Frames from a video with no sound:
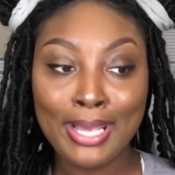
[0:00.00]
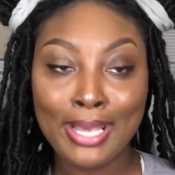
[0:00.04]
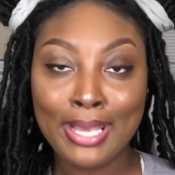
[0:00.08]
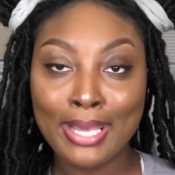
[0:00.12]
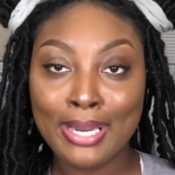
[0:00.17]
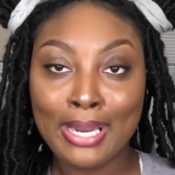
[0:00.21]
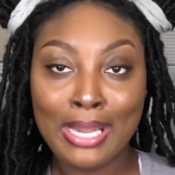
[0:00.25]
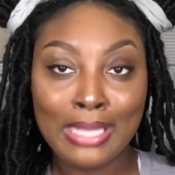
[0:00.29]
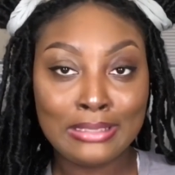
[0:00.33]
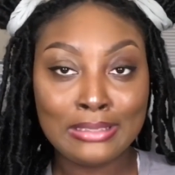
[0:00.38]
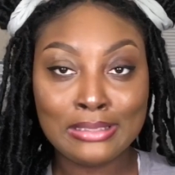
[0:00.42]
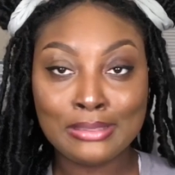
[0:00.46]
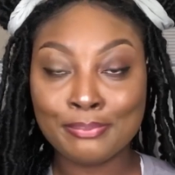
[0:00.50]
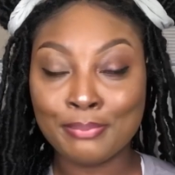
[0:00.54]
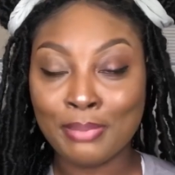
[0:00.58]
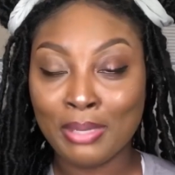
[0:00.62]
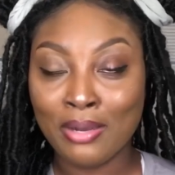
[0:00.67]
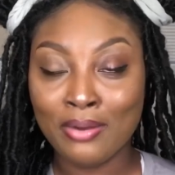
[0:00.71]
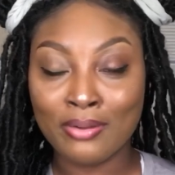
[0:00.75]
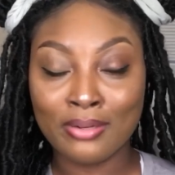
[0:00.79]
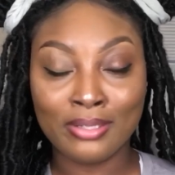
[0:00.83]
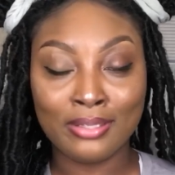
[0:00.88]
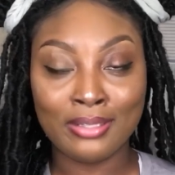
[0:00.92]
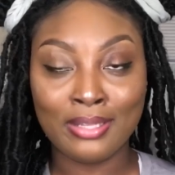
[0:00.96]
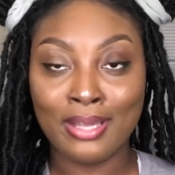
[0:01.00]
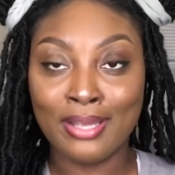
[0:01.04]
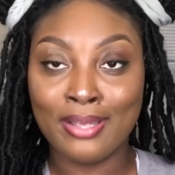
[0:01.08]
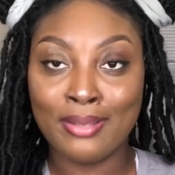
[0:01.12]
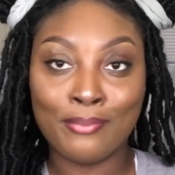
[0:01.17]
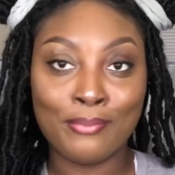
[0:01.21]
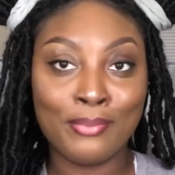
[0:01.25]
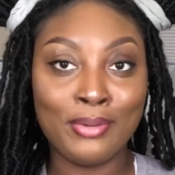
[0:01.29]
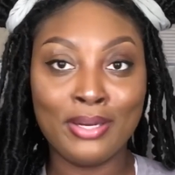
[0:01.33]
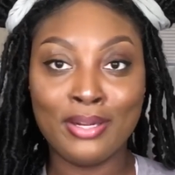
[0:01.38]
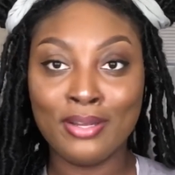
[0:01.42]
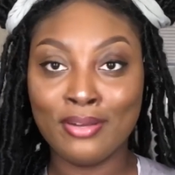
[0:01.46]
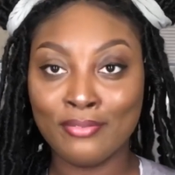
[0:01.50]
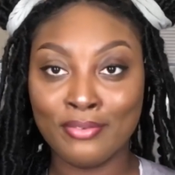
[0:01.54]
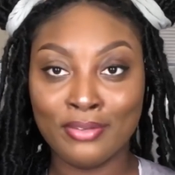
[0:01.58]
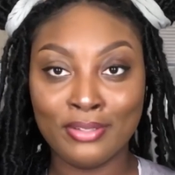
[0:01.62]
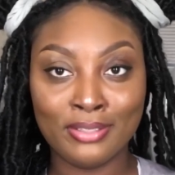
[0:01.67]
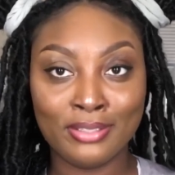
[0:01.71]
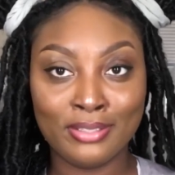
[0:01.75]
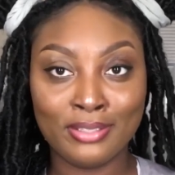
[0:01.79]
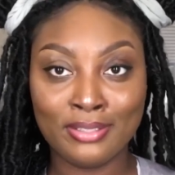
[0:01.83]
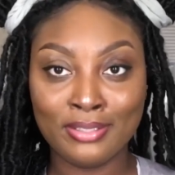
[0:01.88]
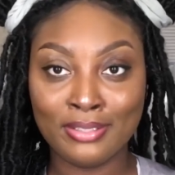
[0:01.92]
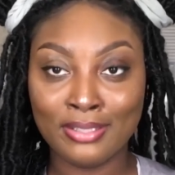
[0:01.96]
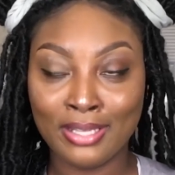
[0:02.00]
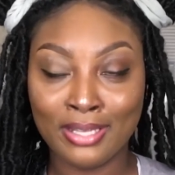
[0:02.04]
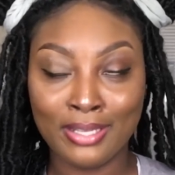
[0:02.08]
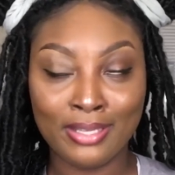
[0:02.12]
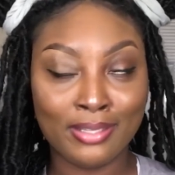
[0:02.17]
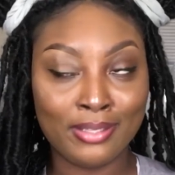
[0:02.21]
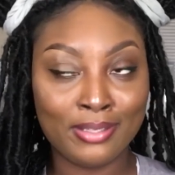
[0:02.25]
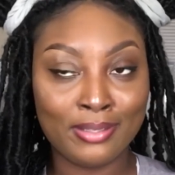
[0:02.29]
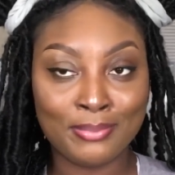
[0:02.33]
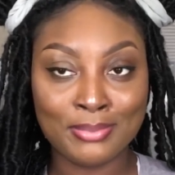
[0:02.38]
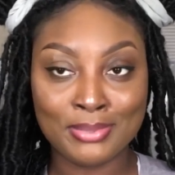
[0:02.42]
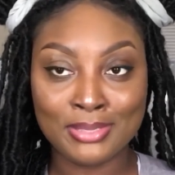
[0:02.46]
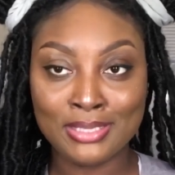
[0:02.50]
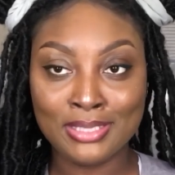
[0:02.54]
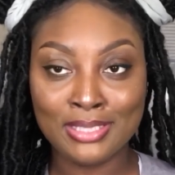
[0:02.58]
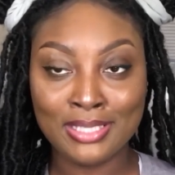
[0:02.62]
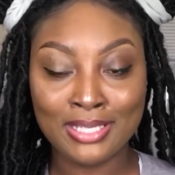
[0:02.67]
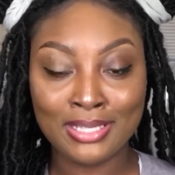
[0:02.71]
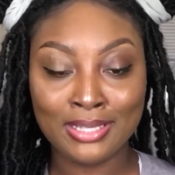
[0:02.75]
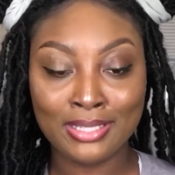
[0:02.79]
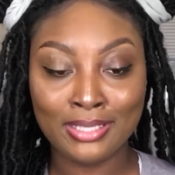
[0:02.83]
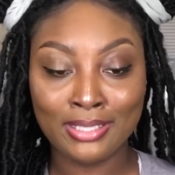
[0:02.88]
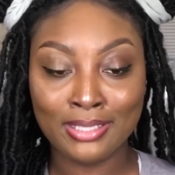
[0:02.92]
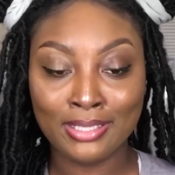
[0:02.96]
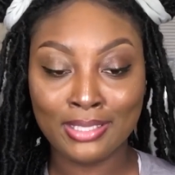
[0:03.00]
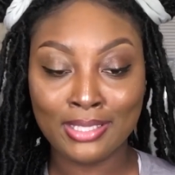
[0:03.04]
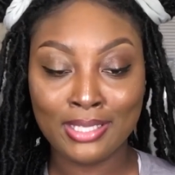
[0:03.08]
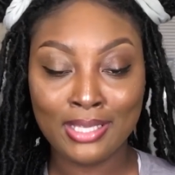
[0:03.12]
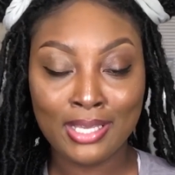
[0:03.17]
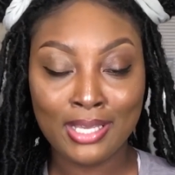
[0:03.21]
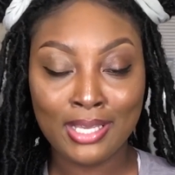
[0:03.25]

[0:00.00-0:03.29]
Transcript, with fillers: And I just bought it like whatever. Like it was nothing.